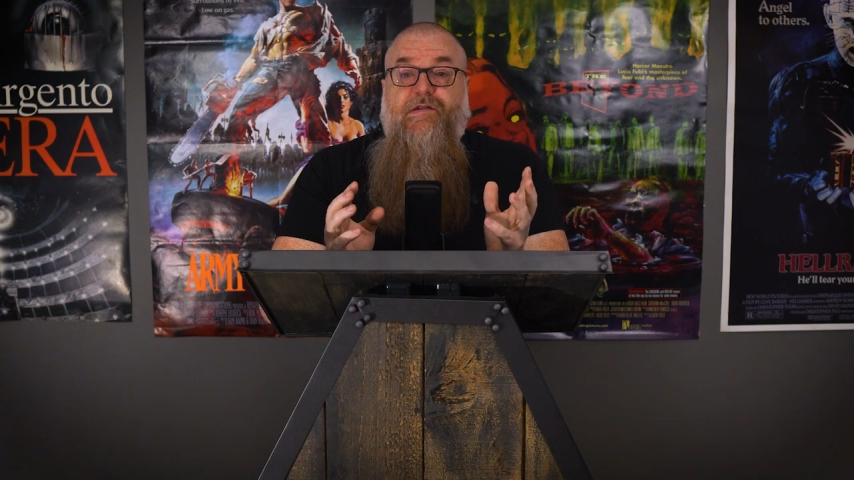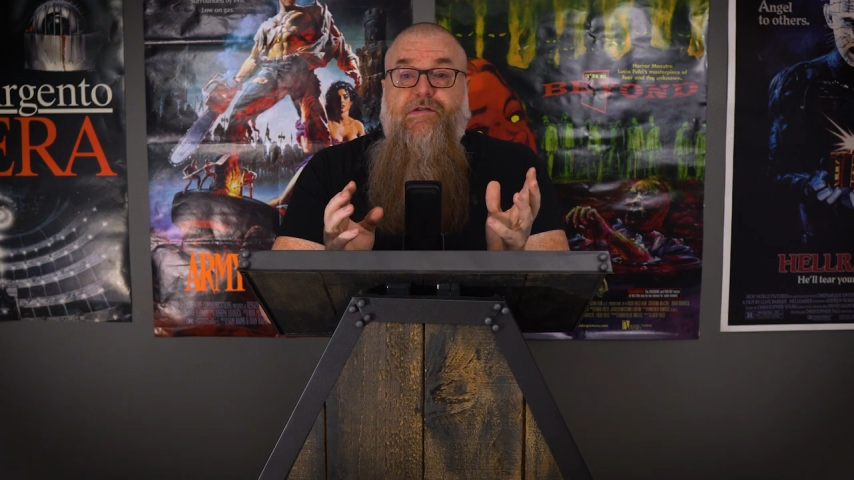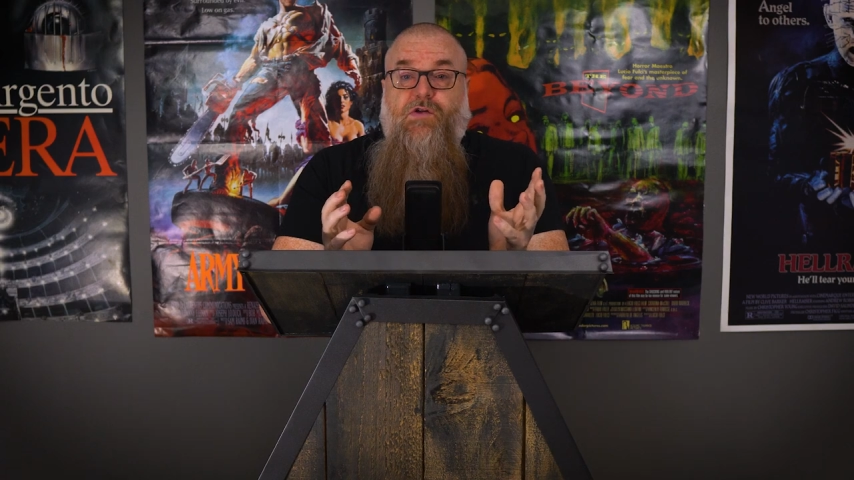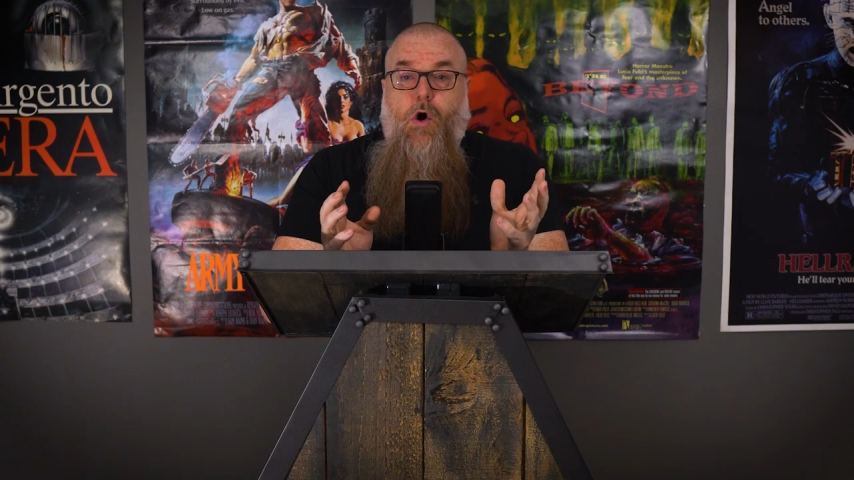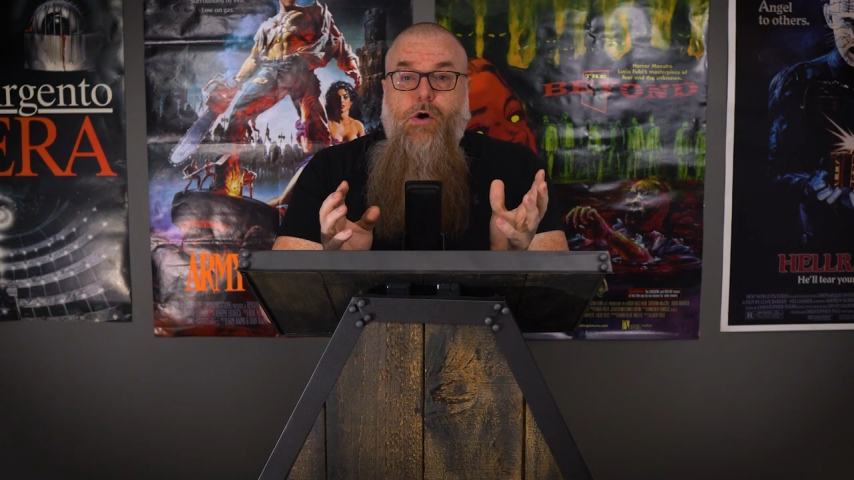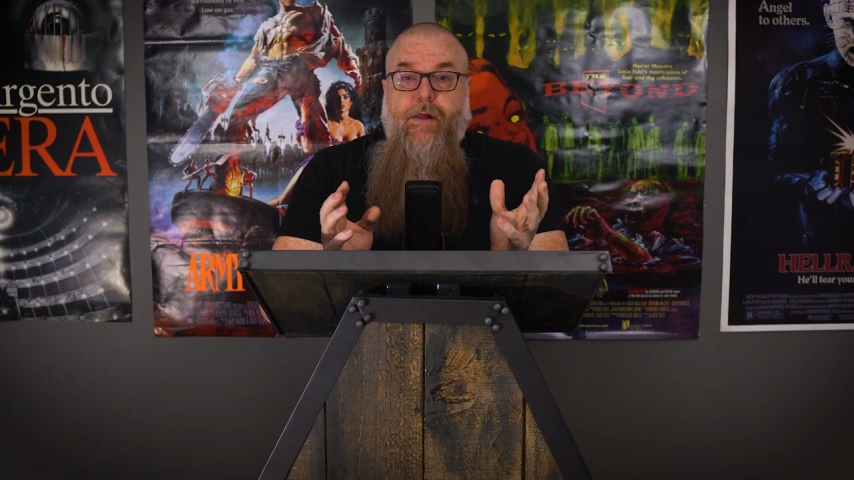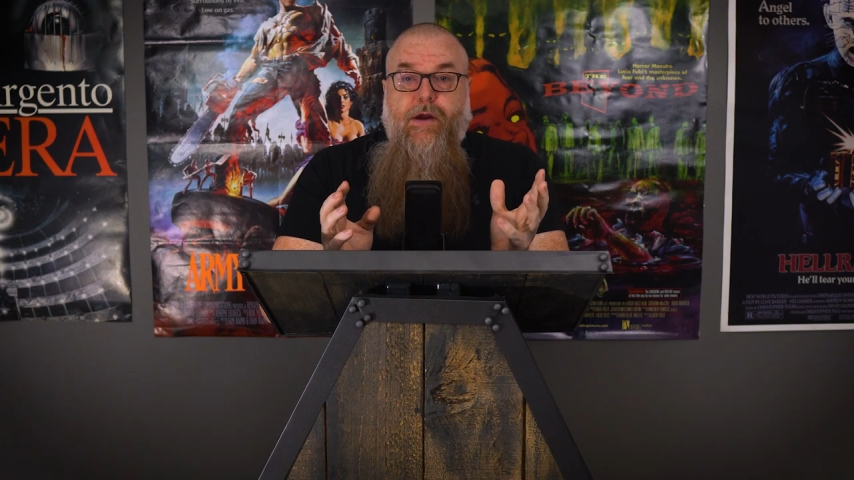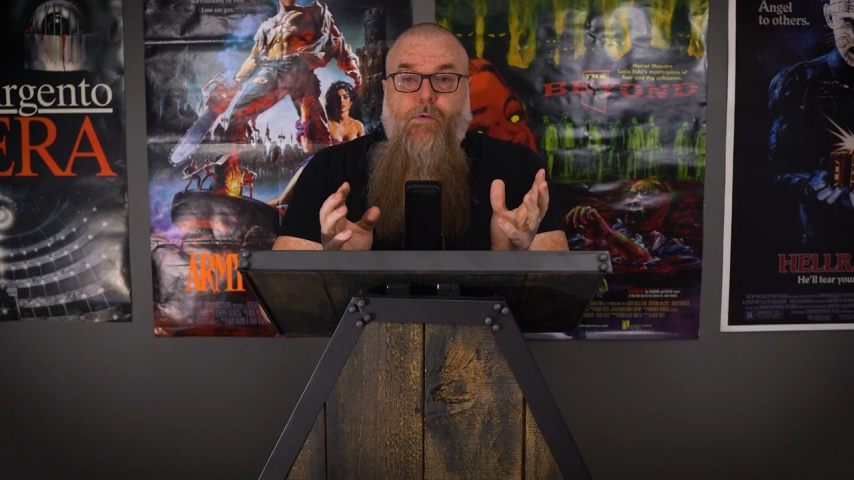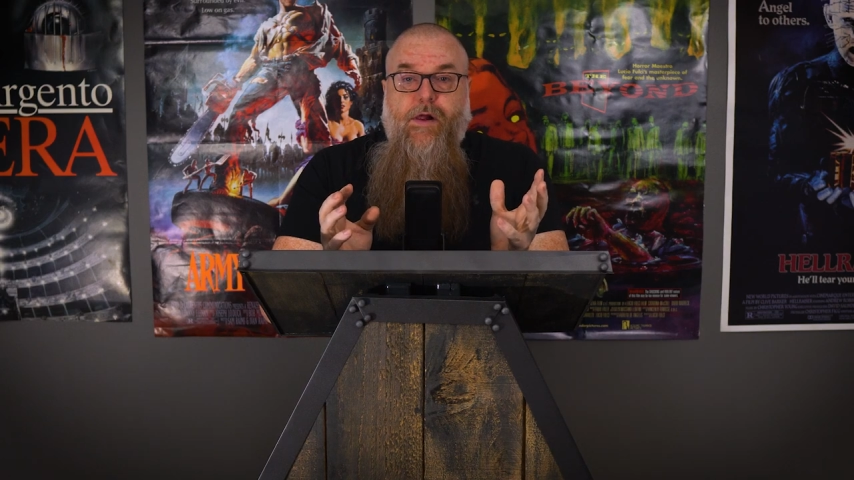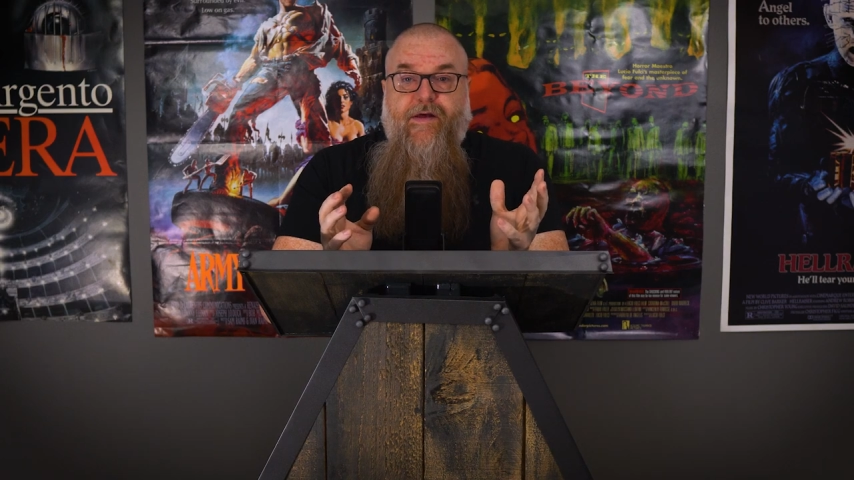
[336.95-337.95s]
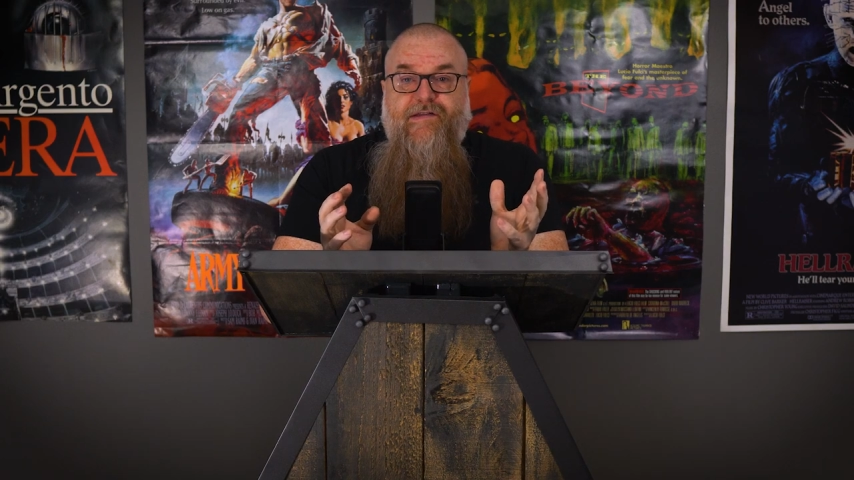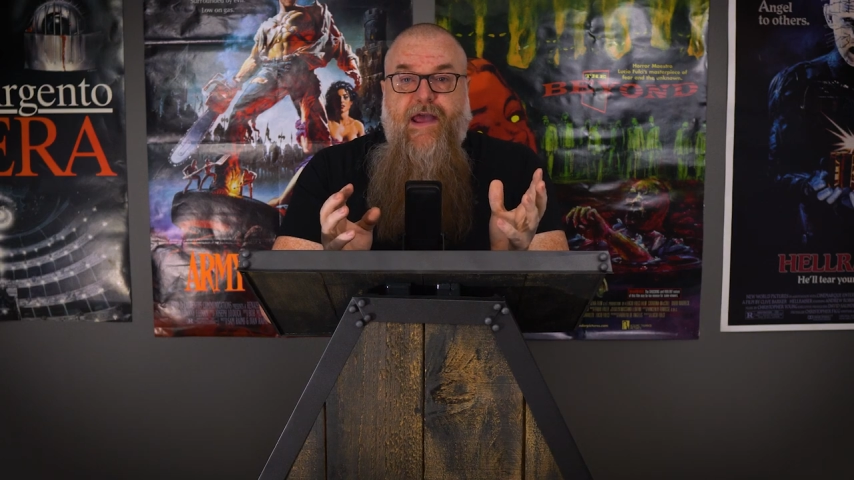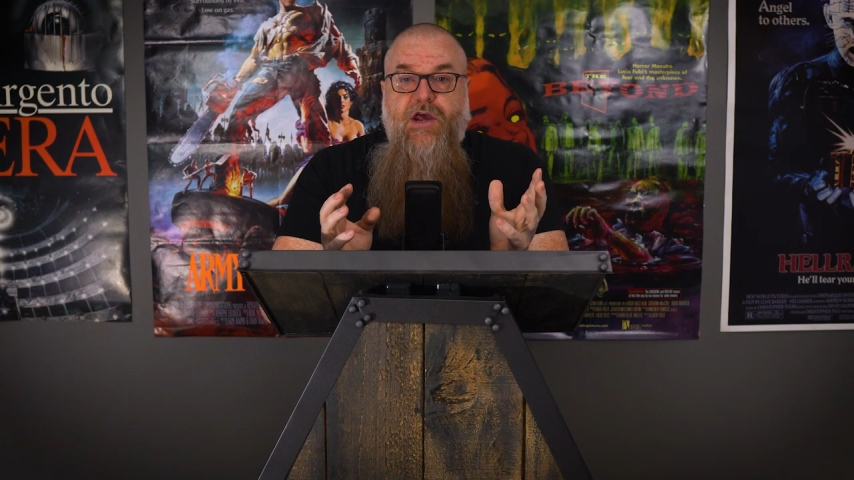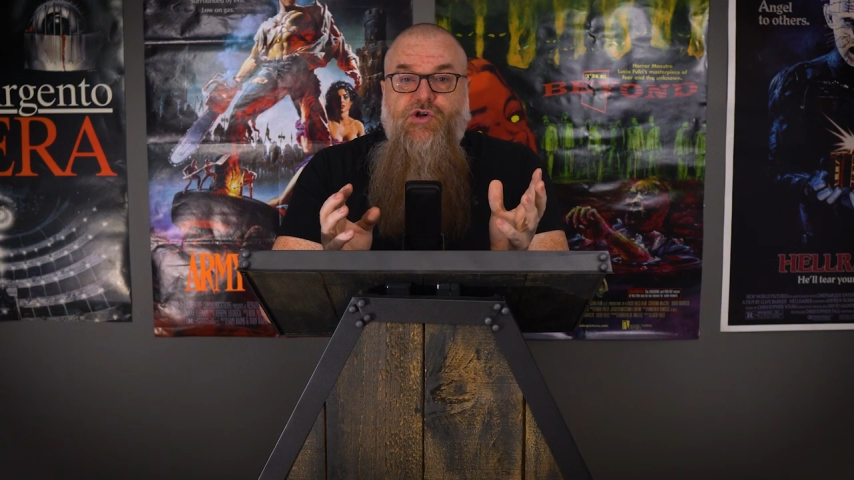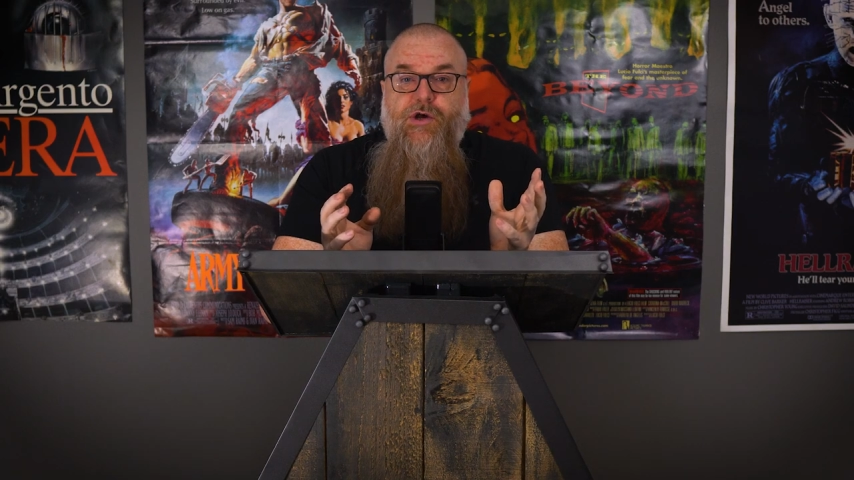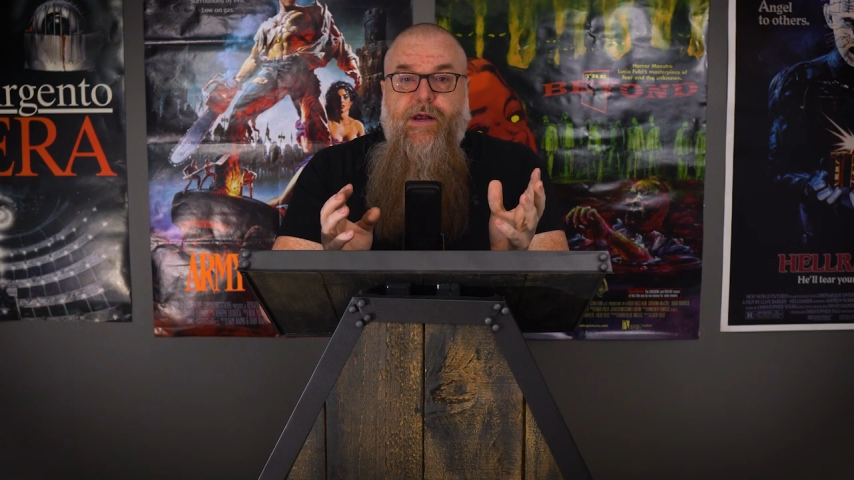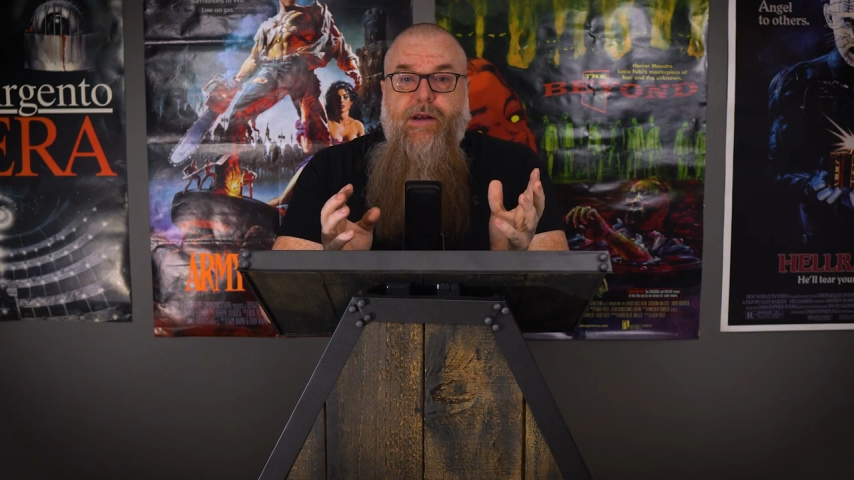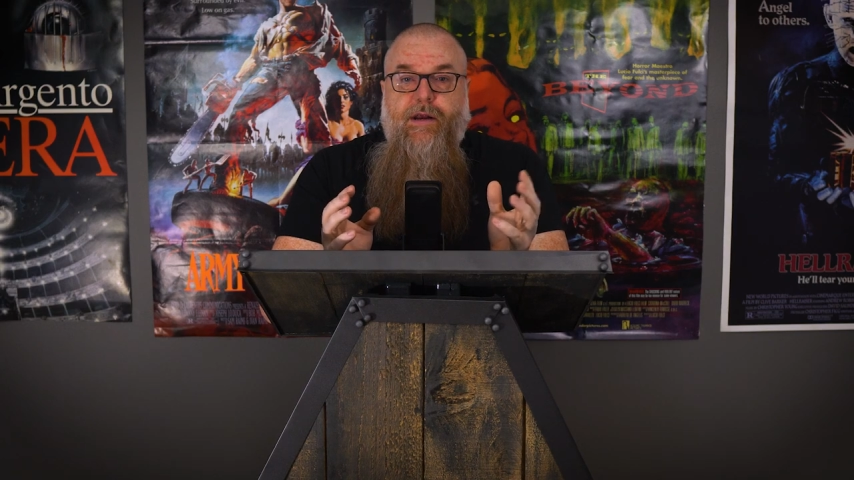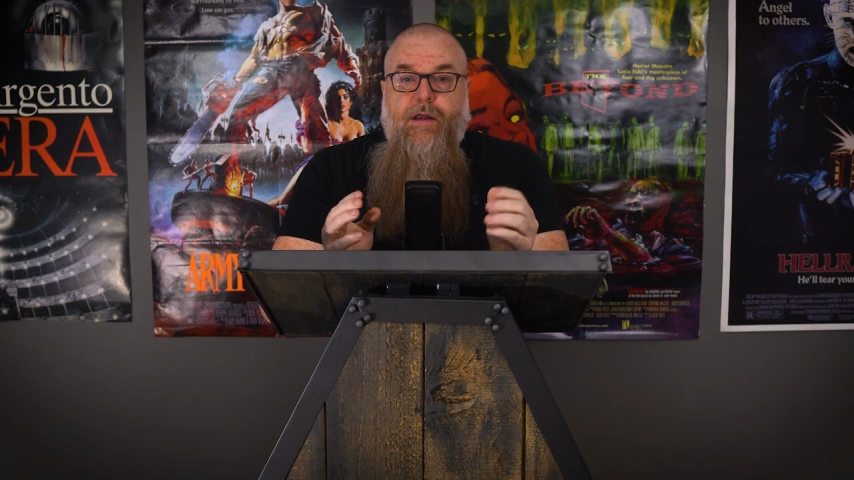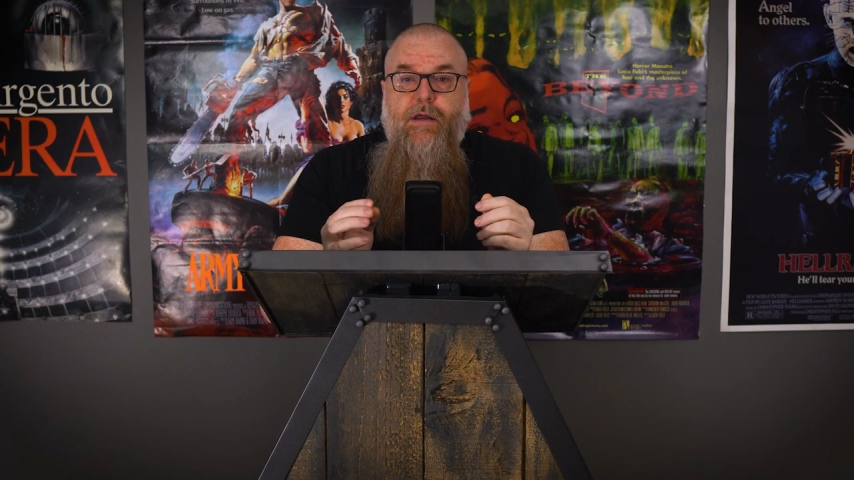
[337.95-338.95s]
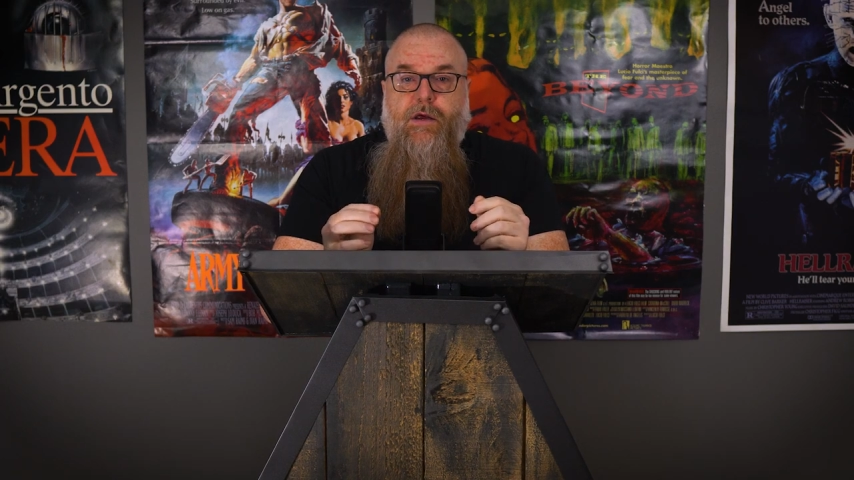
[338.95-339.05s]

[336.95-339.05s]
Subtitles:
startling realization.